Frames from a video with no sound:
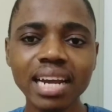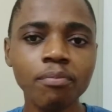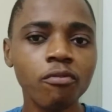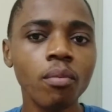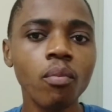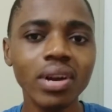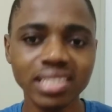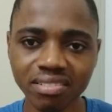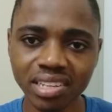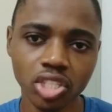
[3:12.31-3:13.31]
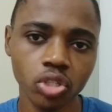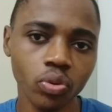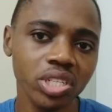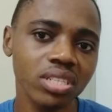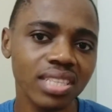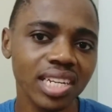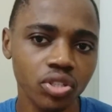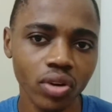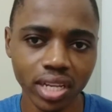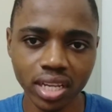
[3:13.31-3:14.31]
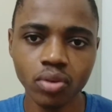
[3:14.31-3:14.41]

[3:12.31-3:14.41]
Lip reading: up from whatever situation that you are in,